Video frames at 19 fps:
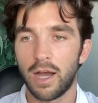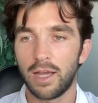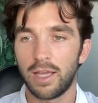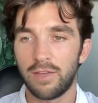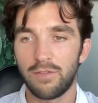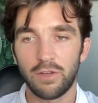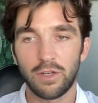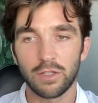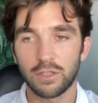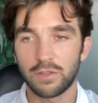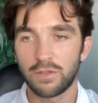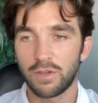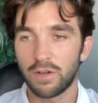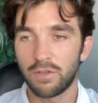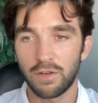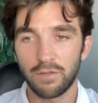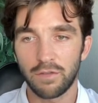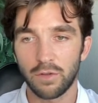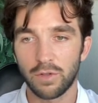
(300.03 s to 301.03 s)
even your sphere of
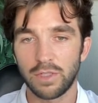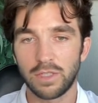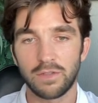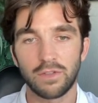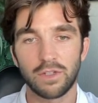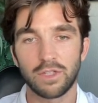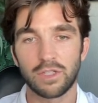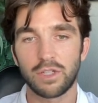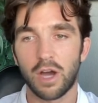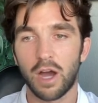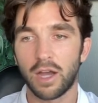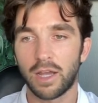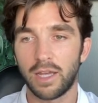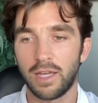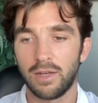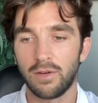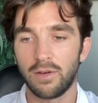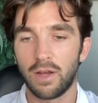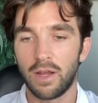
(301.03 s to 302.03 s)
influence. If you're just
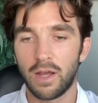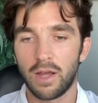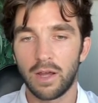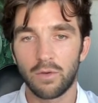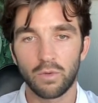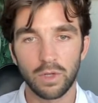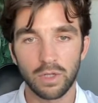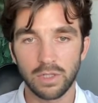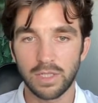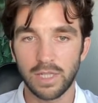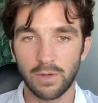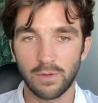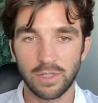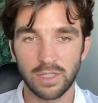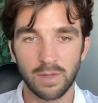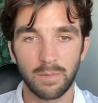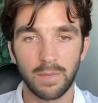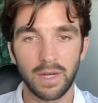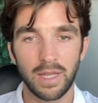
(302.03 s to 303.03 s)
talking real estate with
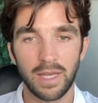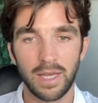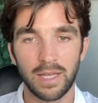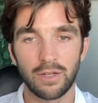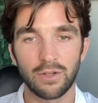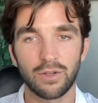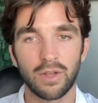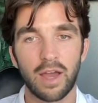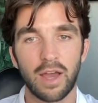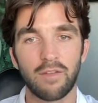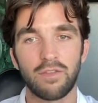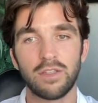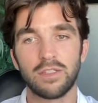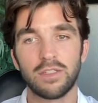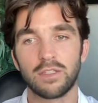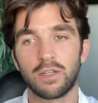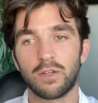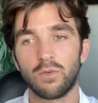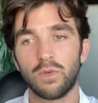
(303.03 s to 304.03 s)
somebody in your life, this
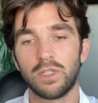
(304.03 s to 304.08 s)
is a good